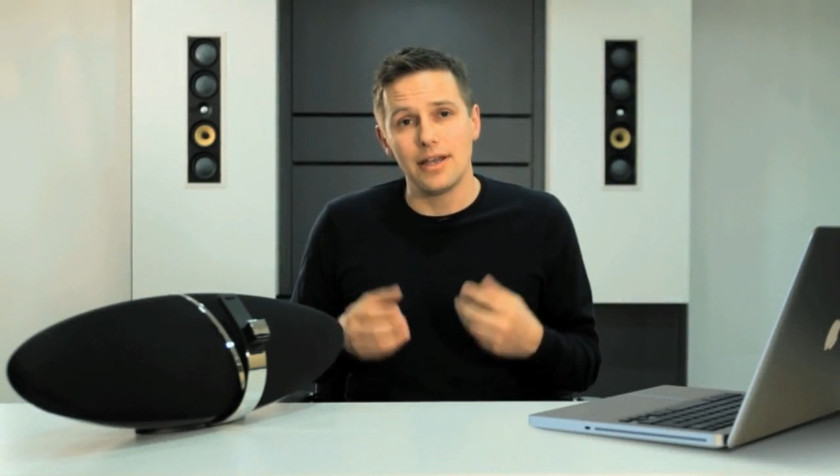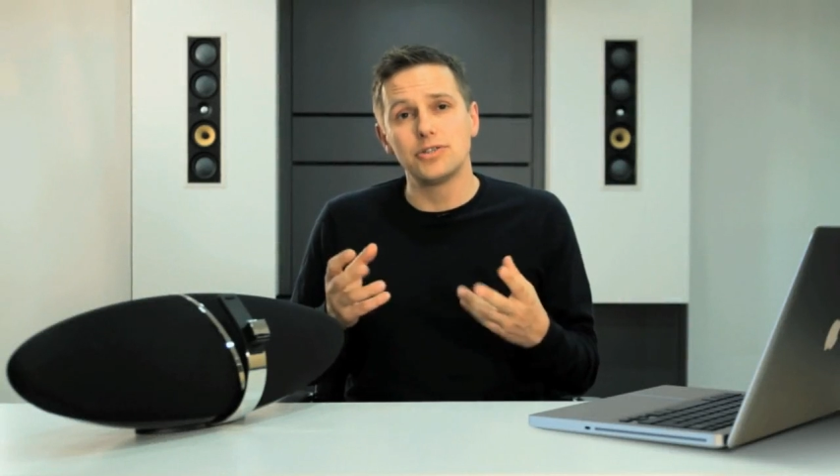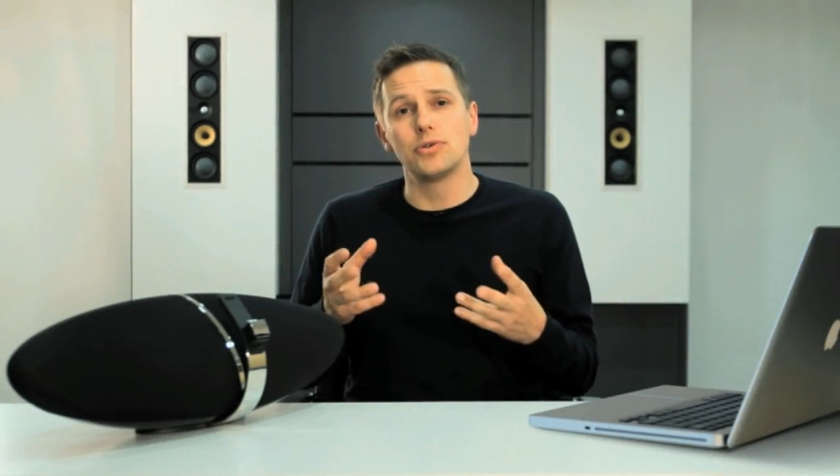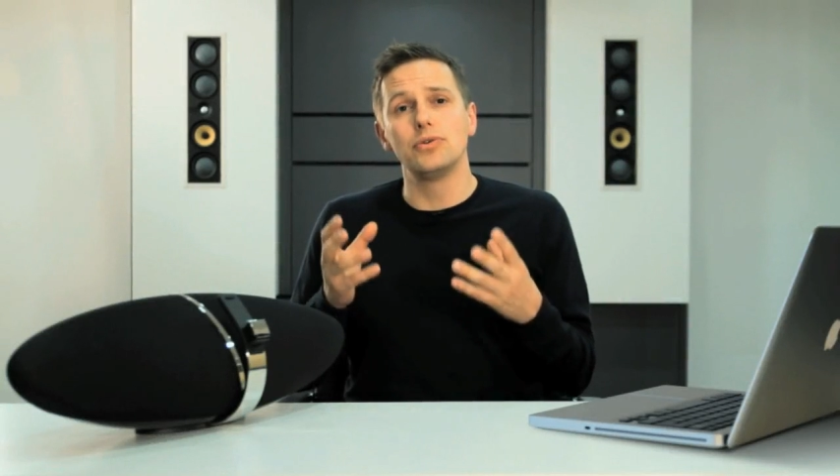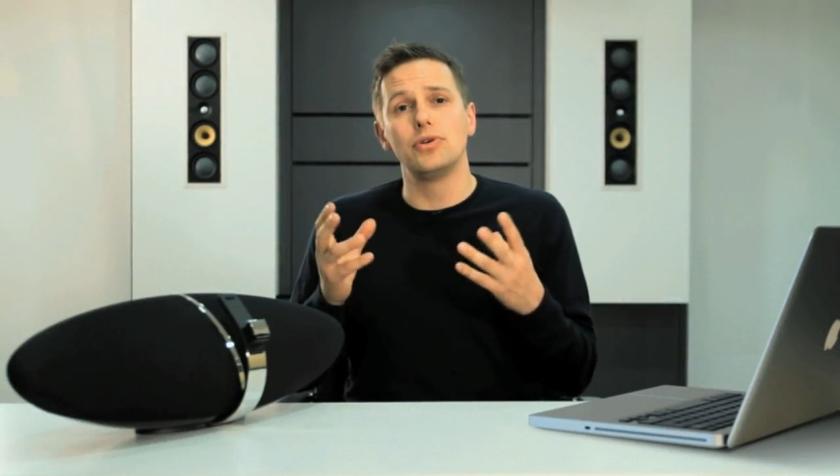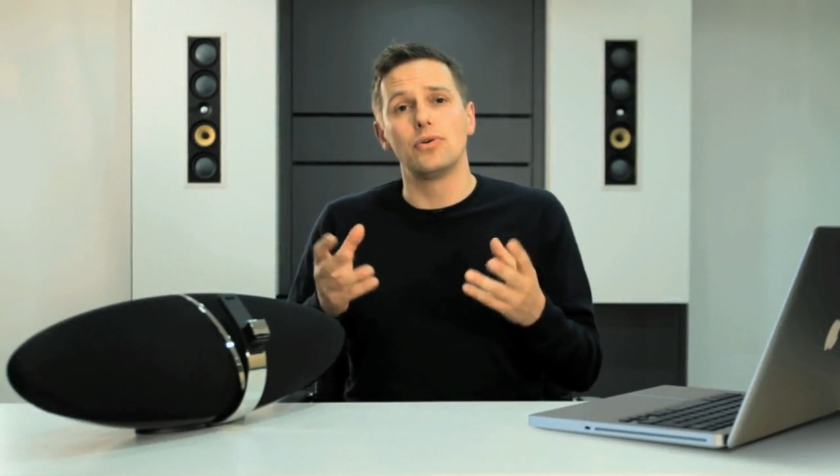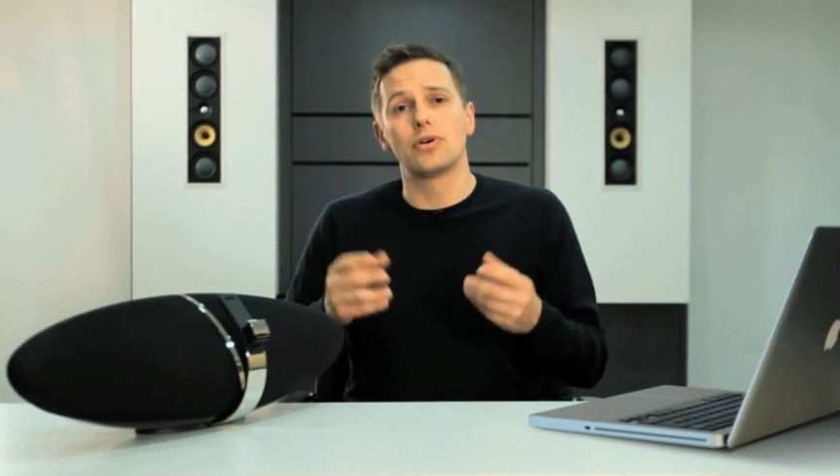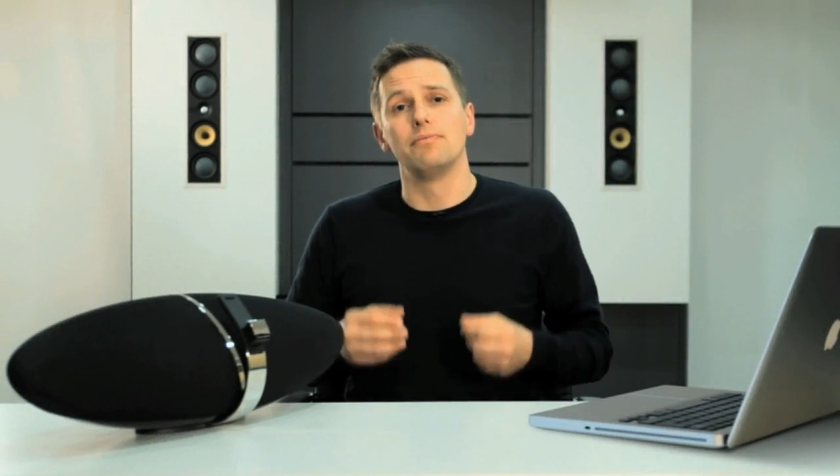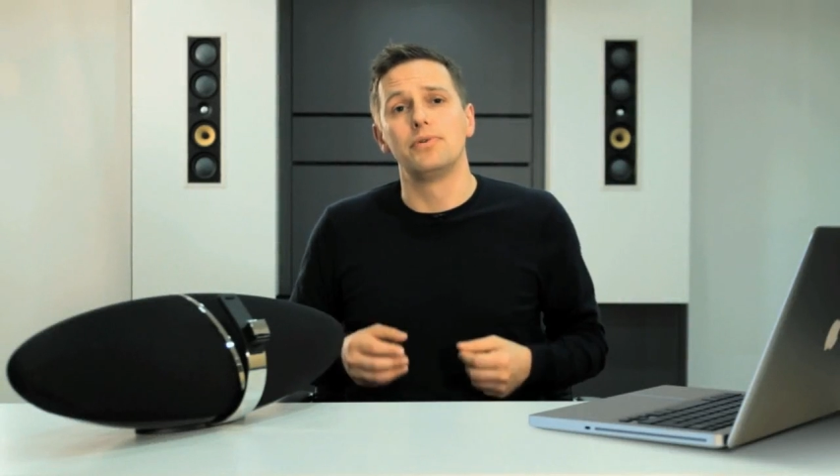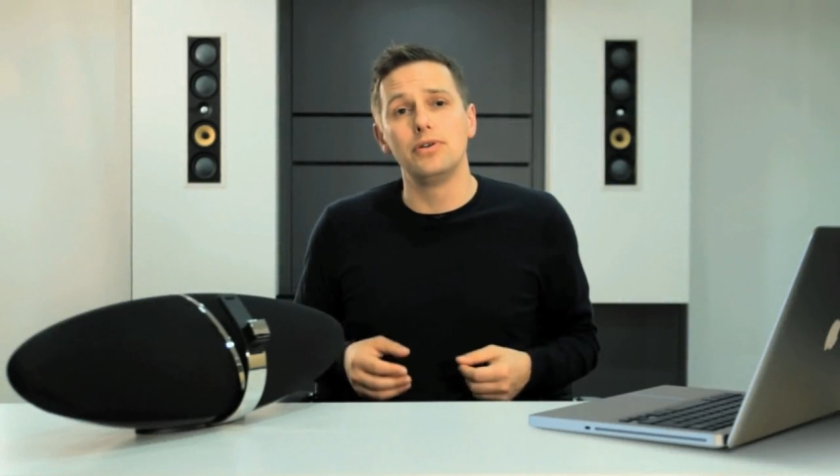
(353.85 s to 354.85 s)
make sure
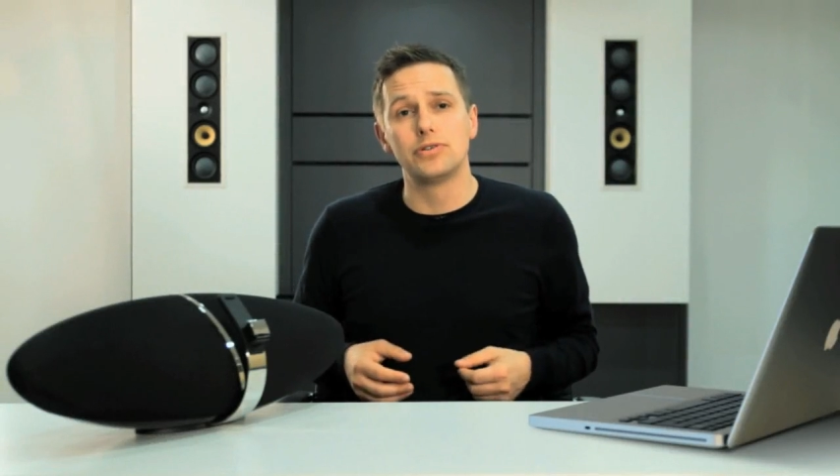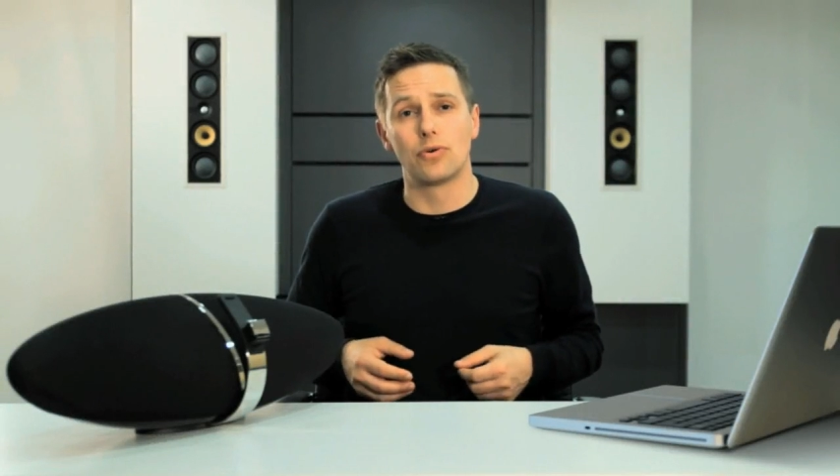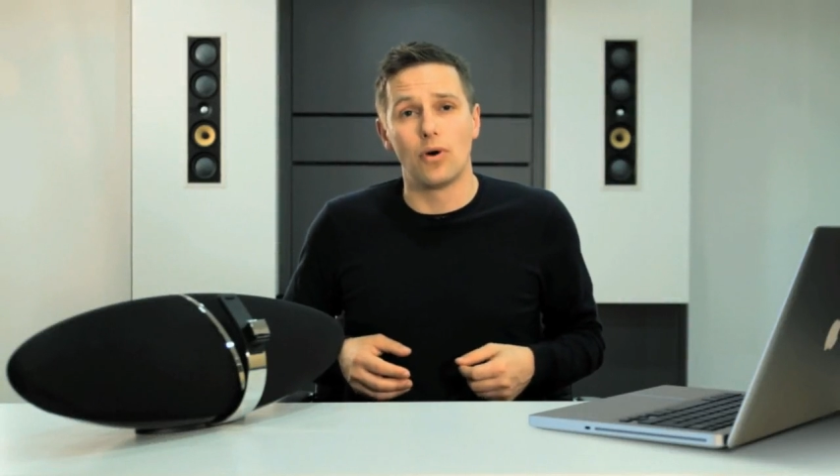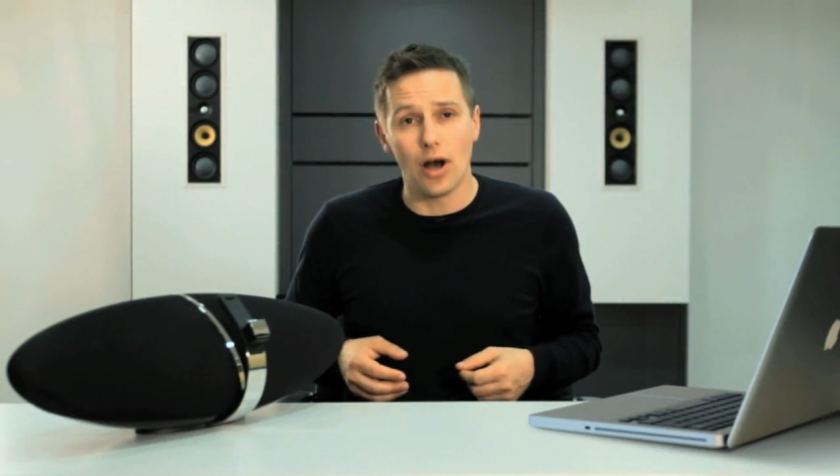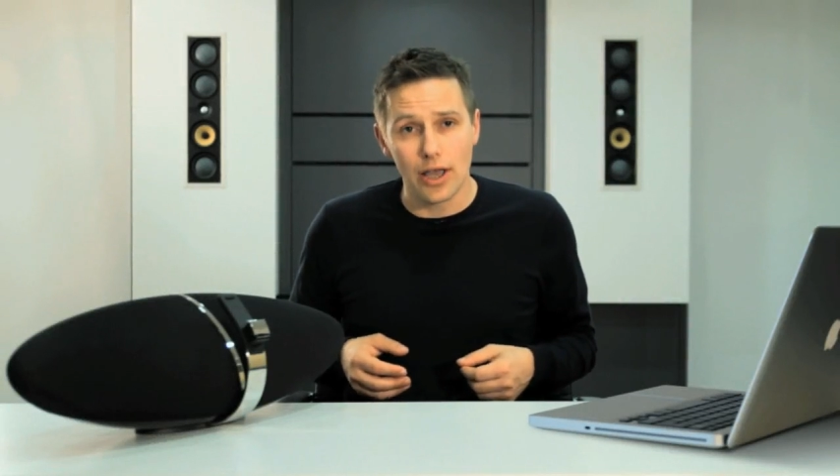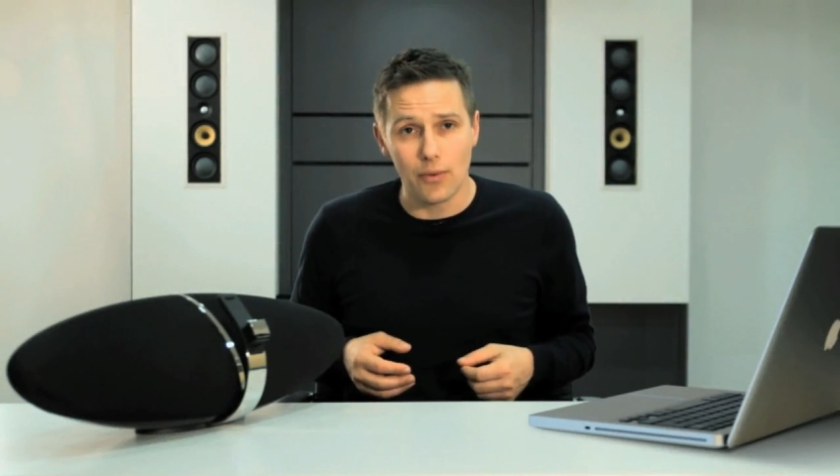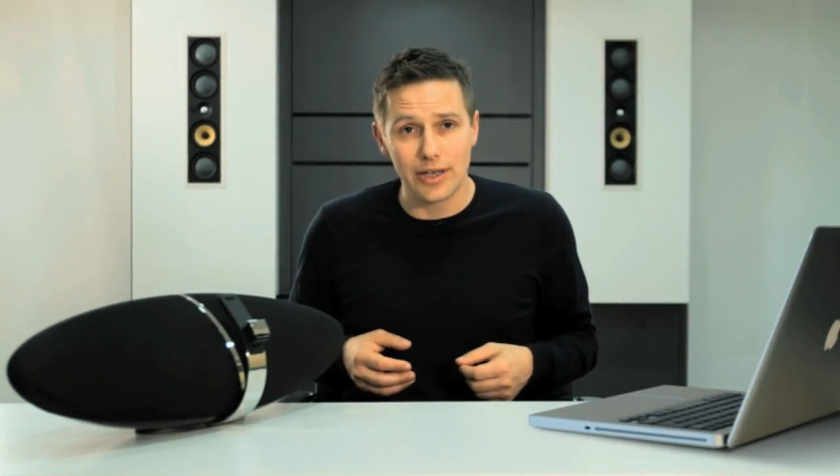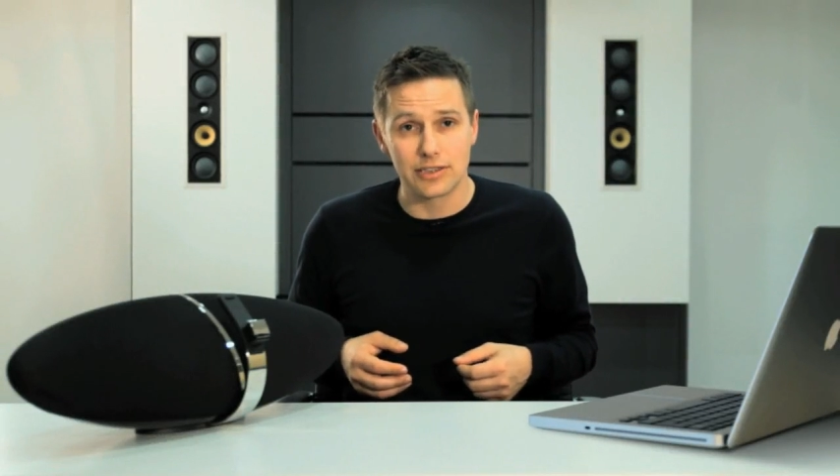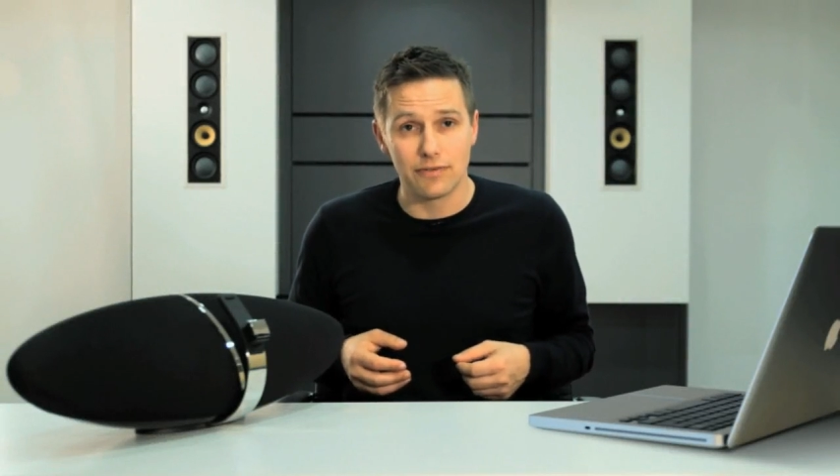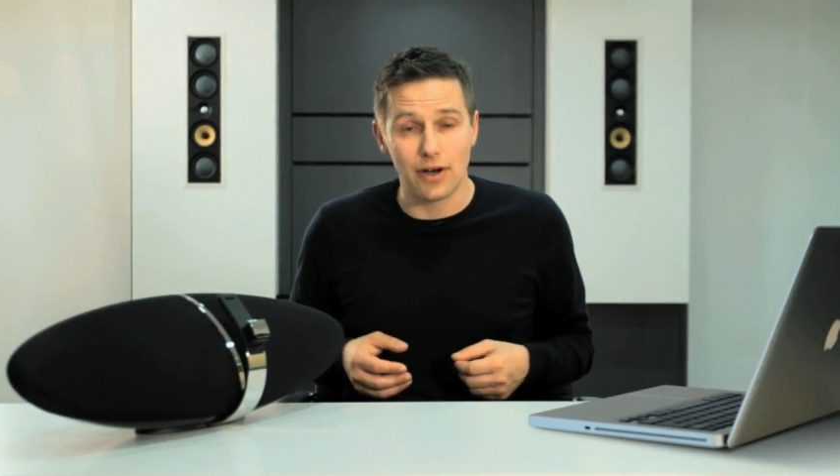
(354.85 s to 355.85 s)
your computer or
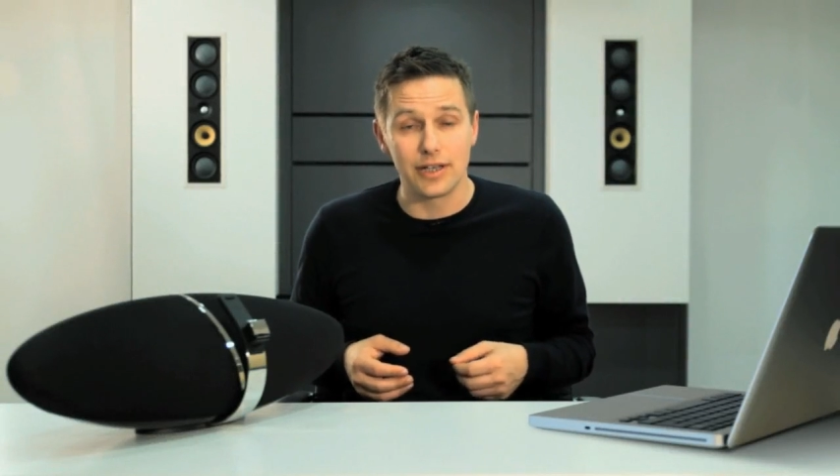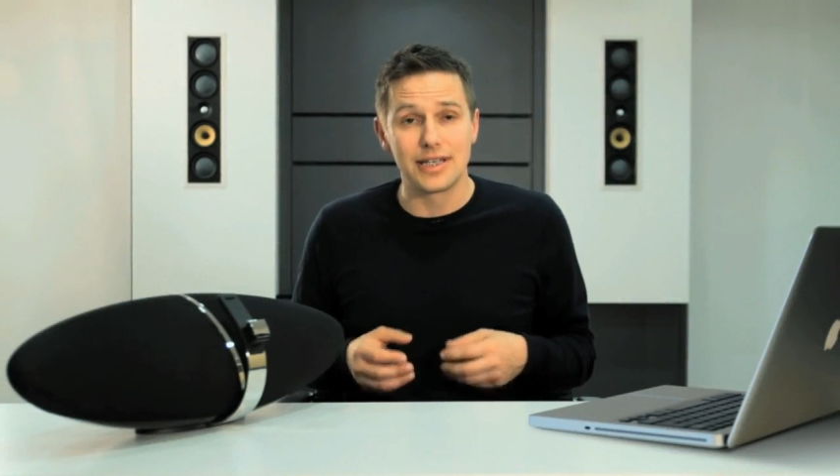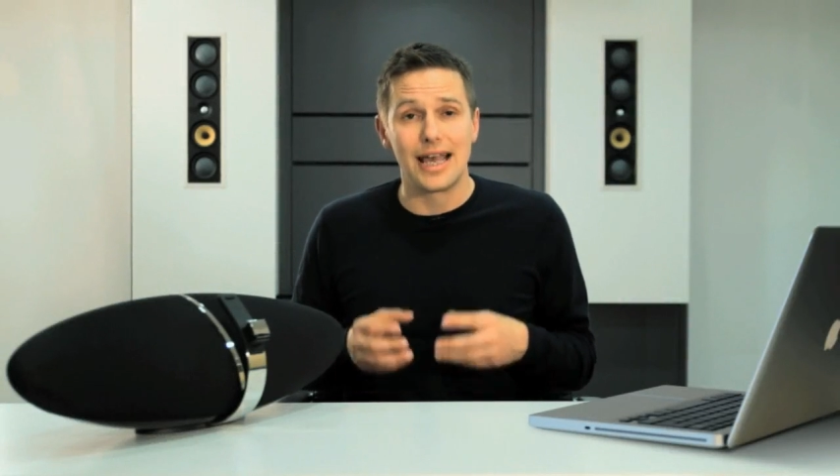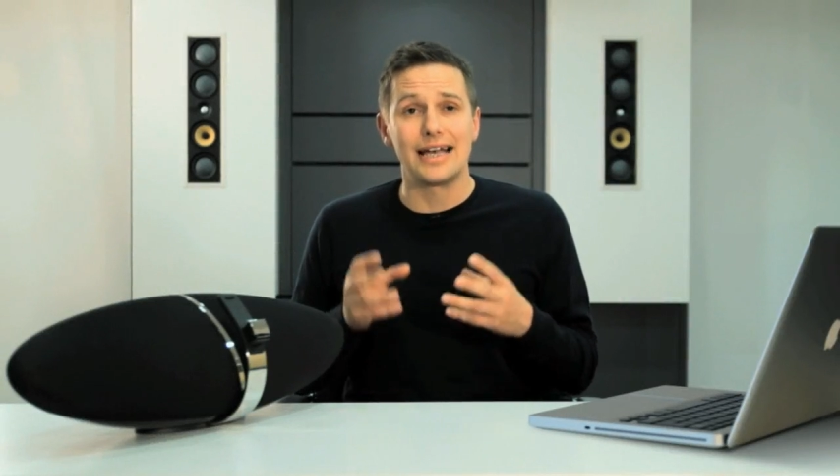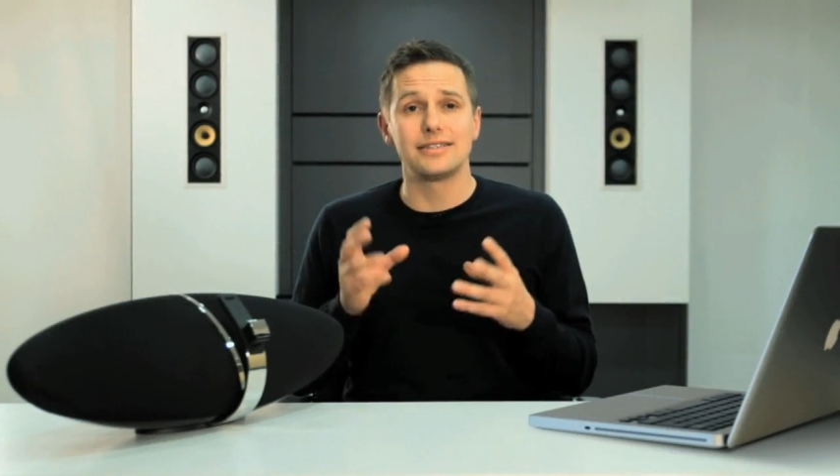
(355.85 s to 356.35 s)
iOS device